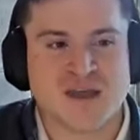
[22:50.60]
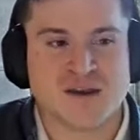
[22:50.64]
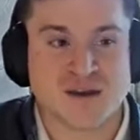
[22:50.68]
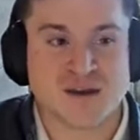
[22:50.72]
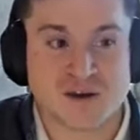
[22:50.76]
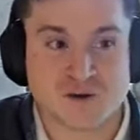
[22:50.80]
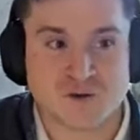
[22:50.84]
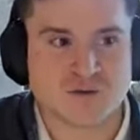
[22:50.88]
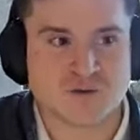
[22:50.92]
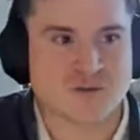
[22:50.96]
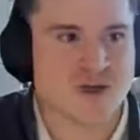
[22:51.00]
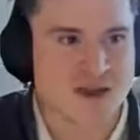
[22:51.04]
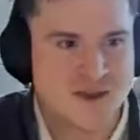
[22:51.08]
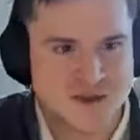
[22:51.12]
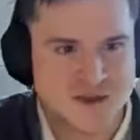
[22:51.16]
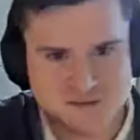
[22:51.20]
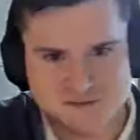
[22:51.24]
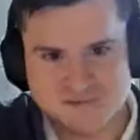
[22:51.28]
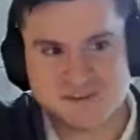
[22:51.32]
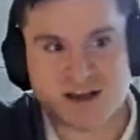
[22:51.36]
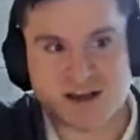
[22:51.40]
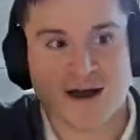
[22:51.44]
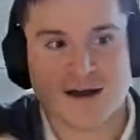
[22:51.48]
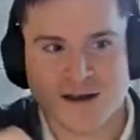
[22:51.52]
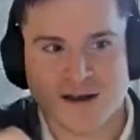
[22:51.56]
and it'll like
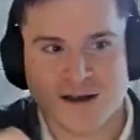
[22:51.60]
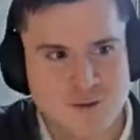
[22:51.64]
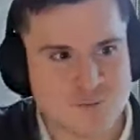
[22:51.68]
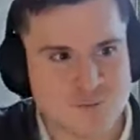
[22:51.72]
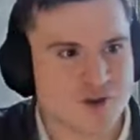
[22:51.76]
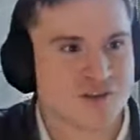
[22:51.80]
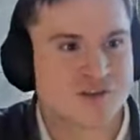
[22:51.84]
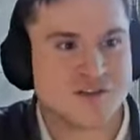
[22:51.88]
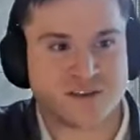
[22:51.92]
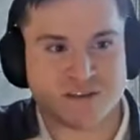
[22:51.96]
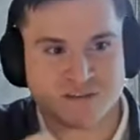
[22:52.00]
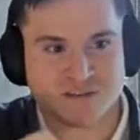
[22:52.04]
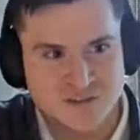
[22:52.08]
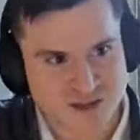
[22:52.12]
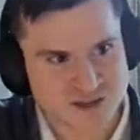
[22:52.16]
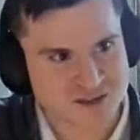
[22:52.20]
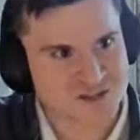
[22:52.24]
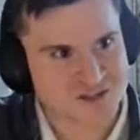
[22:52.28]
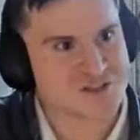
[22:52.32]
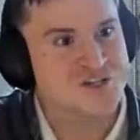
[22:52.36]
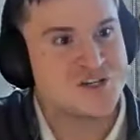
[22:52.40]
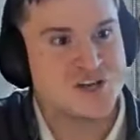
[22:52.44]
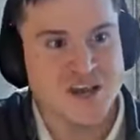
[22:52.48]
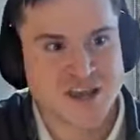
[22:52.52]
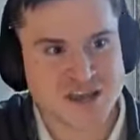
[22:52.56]
dynamically
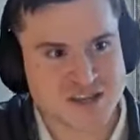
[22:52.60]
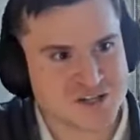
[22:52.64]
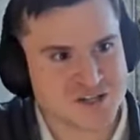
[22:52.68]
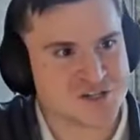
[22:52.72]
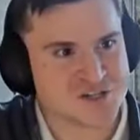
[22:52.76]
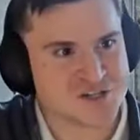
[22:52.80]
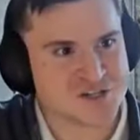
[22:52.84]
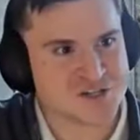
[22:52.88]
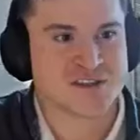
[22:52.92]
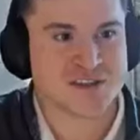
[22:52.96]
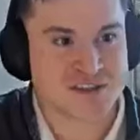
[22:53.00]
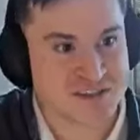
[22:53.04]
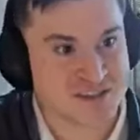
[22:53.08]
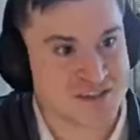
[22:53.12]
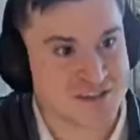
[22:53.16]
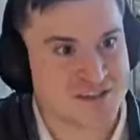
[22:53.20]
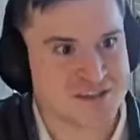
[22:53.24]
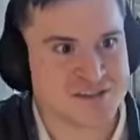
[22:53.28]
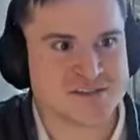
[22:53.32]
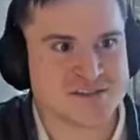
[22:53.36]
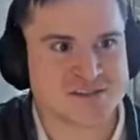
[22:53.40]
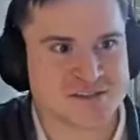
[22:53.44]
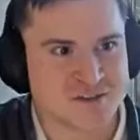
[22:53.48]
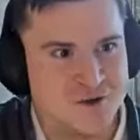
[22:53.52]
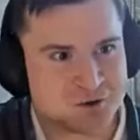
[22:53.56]
like change the
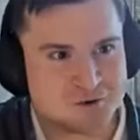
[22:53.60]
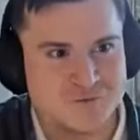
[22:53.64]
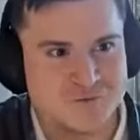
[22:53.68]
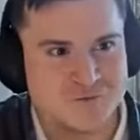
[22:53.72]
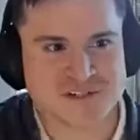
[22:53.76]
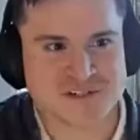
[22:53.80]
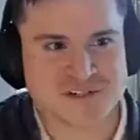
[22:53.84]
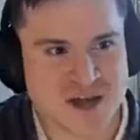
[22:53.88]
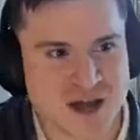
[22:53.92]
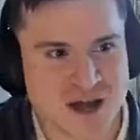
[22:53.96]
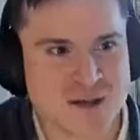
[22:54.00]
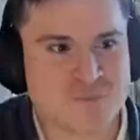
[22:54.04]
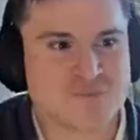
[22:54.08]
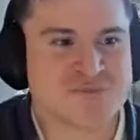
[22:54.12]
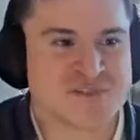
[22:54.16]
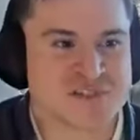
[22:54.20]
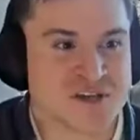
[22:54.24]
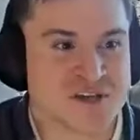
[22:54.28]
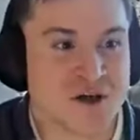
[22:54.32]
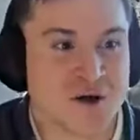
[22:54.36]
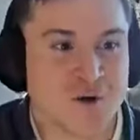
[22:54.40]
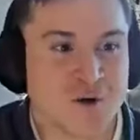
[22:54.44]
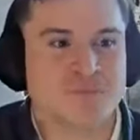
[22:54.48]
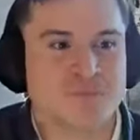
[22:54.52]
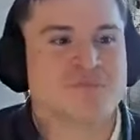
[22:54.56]
keys over time.
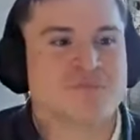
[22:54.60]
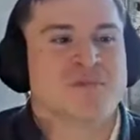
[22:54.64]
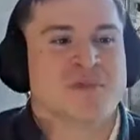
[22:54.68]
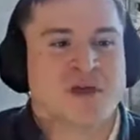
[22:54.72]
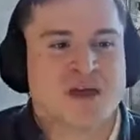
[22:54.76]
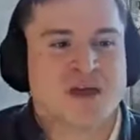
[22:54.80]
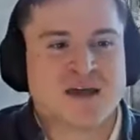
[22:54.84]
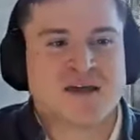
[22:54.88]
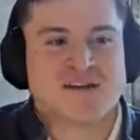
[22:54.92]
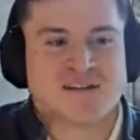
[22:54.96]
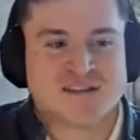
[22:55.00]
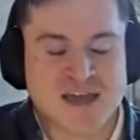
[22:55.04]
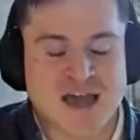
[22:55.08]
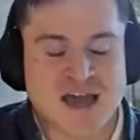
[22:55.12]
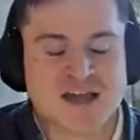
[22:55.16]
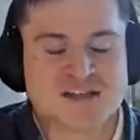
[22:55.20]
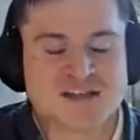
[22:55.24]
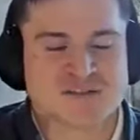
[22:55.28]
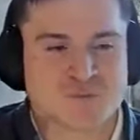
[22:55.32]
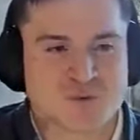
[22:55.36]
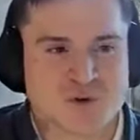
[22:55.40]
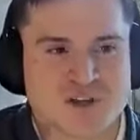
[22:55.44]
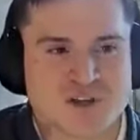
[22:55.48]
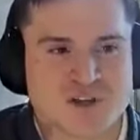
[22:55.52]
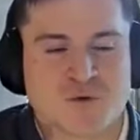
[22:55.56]
So yeah,
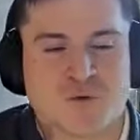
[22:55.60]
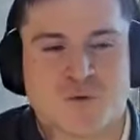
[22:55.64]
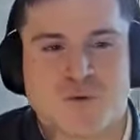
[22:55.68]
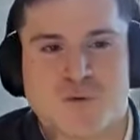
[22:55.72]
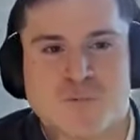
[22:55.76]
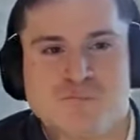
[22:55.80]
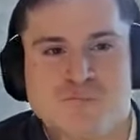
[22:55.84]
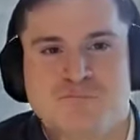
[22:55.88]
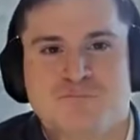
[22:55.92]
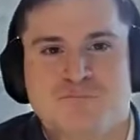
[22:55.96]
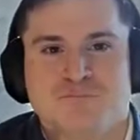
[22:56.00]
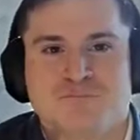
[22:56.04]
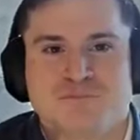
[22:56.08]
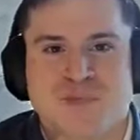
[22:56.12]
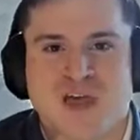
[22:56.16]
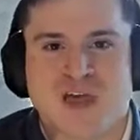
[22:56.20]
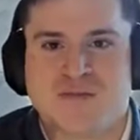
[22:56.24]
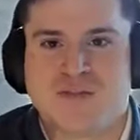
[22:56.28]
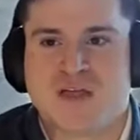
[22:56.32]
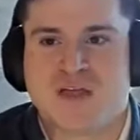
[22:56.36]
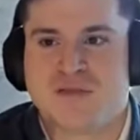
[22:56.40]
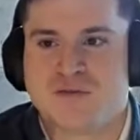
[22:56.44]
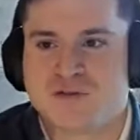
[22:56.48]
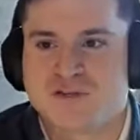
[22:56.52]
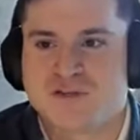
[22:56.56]
it's pretty cool.
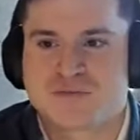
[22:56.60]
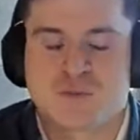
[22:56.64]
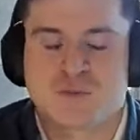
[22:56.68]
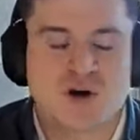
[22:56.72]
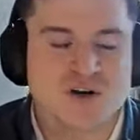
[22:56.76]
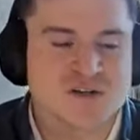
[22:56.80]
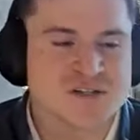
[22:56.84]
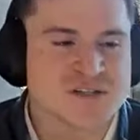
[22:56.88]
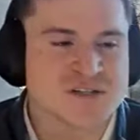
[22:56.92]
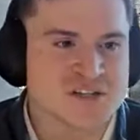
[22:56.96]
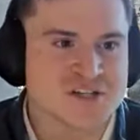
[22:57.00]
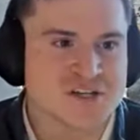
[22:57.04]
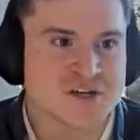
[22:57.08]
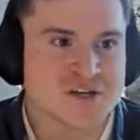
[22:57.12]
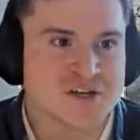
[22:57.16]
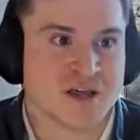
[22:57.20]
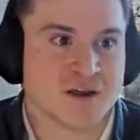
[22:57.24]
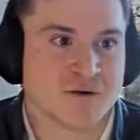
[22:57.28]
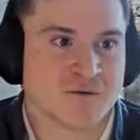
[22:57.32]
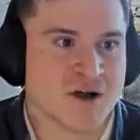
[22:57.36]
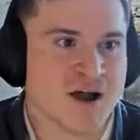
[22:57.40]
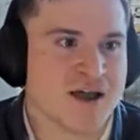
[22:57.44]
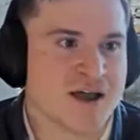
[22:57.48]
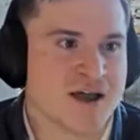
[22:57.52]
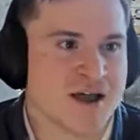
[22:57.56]
And then there's
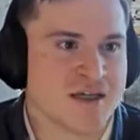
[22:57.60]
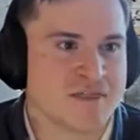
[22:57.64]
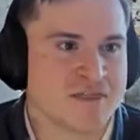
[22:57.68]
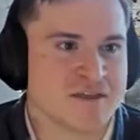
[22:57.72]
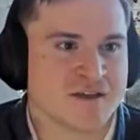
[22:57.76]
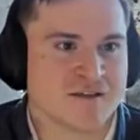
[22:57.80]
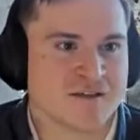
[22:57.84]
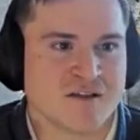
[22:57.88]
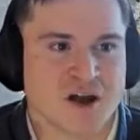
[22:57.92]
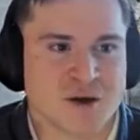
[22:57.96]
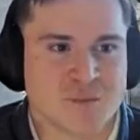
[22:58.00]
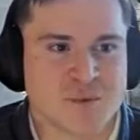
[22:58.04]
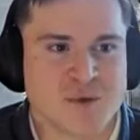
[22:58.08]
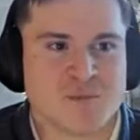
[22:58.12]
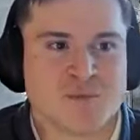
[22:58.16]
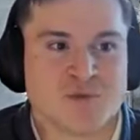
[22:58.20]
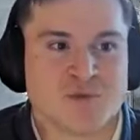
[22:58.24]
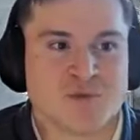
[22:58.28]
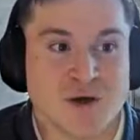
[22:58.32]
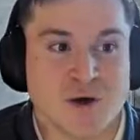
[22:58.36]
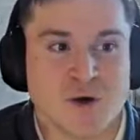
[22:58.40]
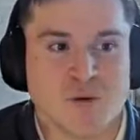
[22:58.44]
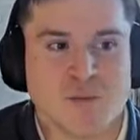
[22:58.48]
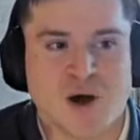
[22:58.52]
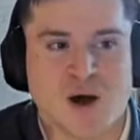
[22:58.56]
partitioning, right? I think a lot of people
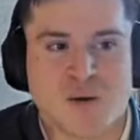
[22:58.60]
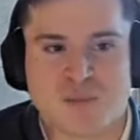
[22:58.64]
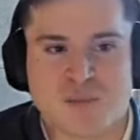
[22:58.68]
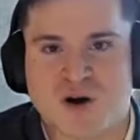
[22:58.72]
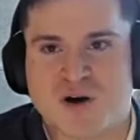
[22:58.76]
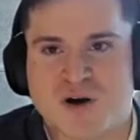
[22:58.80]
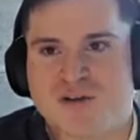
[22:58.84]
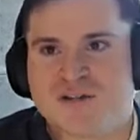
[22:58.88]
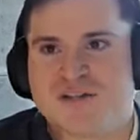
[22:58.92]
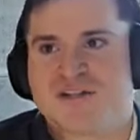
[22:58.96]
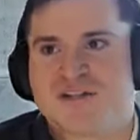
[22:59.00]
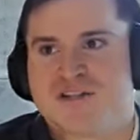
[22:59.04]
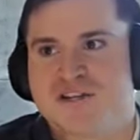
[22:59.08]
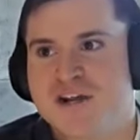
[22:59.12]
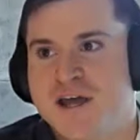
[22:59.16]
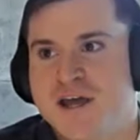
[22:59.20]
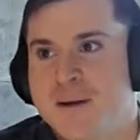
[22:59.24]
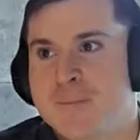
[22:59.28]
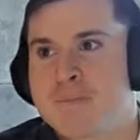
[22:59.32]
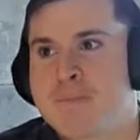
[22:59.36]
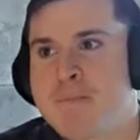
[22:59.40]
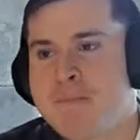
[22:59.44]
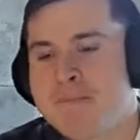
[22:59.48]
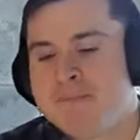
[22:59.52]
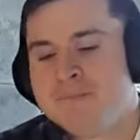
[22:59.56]
know about
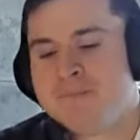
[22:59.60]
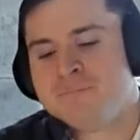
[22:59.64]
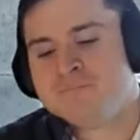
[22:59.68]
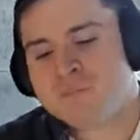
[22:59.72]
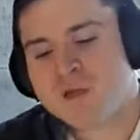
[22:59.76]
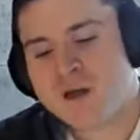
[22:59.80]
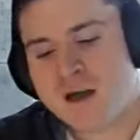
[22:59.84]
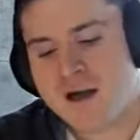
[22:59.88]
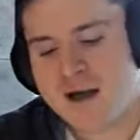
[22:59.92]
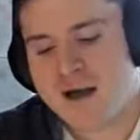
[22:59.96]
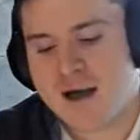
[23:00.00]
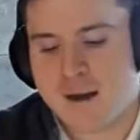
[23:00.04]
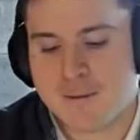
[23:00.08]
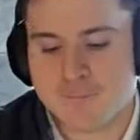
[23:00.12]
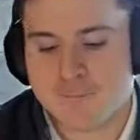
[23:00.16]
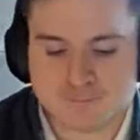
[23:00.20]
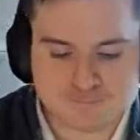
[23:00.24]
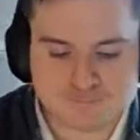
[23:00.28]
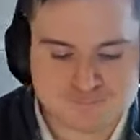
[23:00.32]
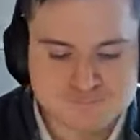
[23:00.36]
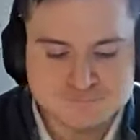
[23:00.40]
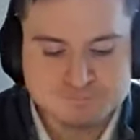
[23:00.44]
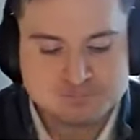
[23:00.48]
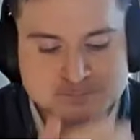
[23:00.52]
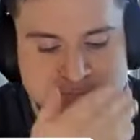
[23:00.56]
partitioning.
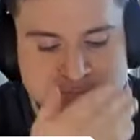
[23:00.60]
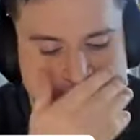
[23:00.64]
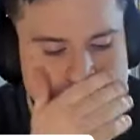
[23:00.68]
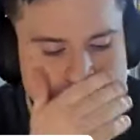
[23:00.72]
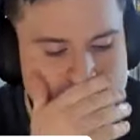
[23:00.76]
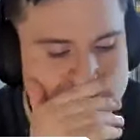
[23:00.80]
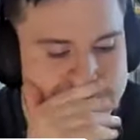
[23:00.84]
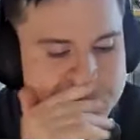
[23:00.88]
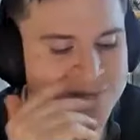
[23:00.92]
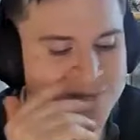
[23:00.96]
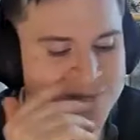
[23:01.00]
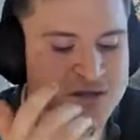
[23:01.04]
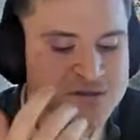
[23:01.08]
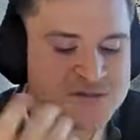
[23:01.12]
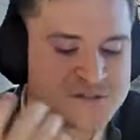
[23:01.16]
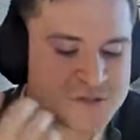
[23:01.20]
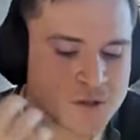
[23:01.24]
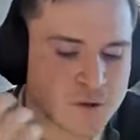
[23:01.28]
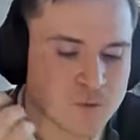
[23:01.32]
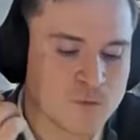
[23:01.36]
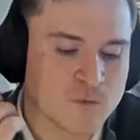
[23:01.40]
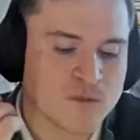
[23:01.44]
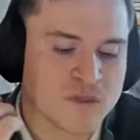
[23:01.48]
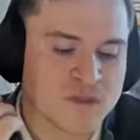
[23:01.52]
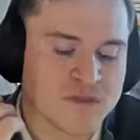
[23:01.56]
Um,
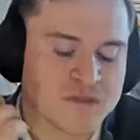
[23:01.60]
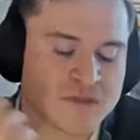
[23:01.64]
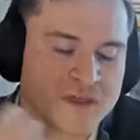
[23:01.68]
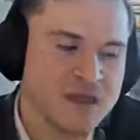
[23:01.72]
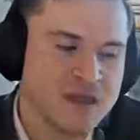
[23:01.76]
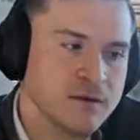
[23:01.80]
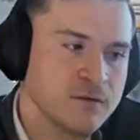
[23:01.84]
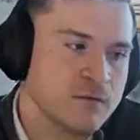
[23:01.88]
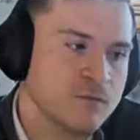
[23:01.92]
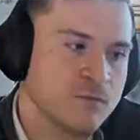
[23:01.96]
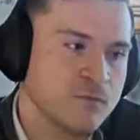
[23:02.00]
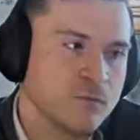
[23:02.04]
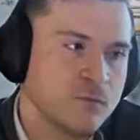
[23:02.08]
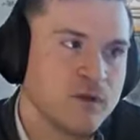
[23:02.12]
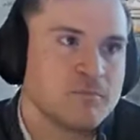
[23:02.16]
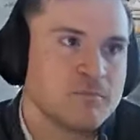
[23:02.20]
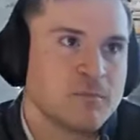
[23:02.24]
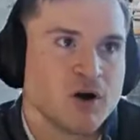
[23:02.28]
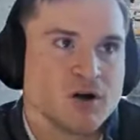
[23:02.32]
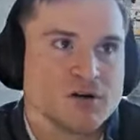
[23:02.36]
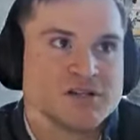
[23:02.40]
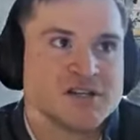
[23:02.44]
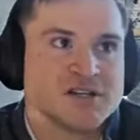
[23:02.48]
so the thing with